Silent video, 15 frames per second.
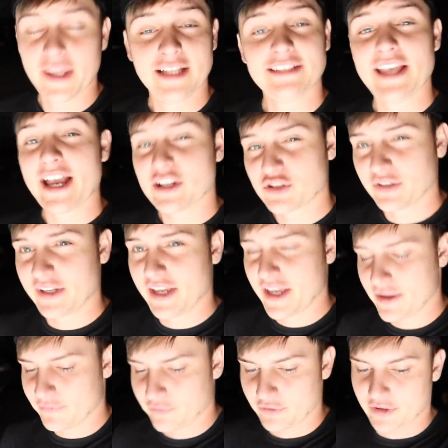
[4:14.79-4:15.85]
But that's actually
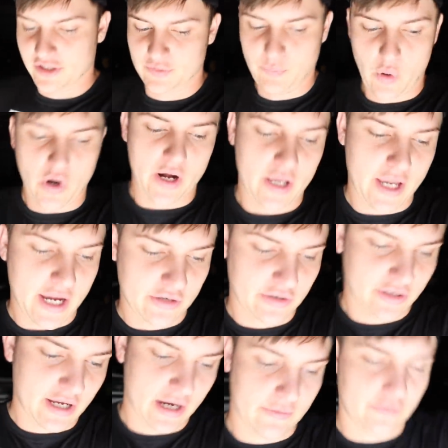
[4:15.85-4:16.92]
it for this barn. I
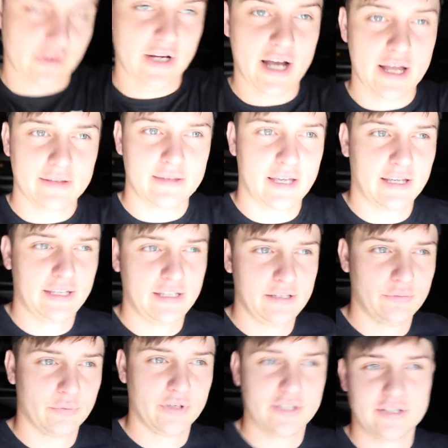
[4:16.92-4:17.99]
actually kind of forgot that he
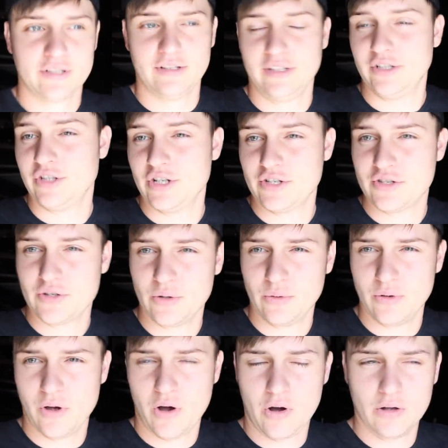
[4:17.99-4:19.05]
recently just
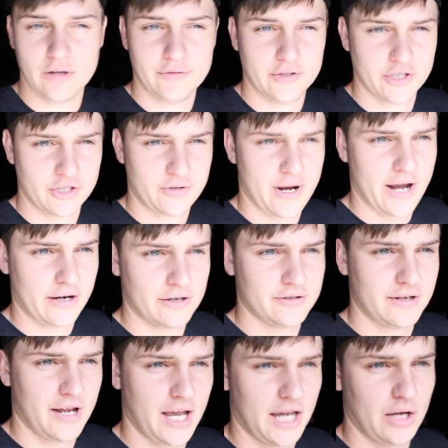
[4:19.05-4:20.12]
sold all of his
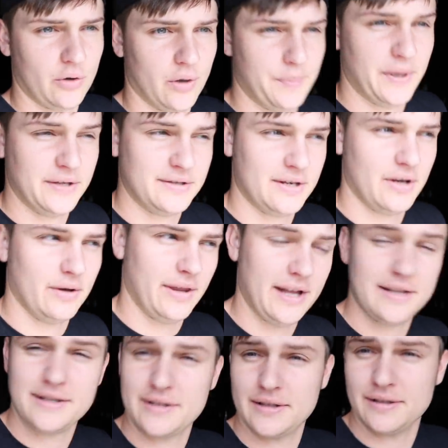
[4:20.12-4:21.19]
tractors and hay equipment, so
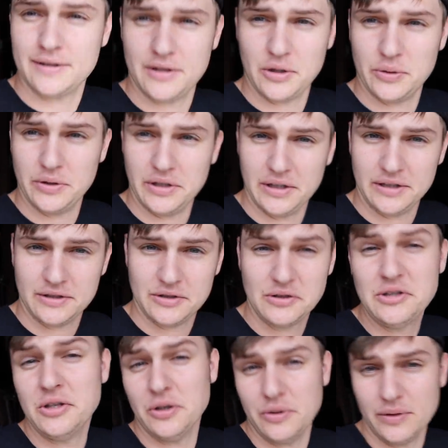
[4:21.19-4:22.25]
that's the only
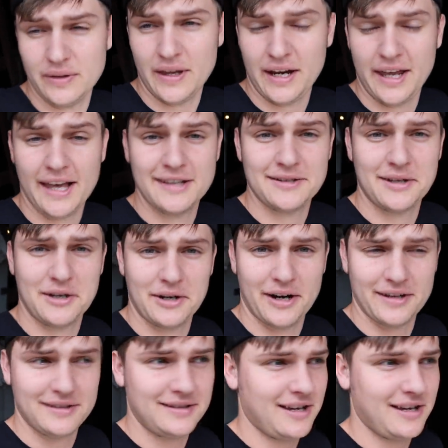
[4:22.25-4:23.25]
two that he has in here at the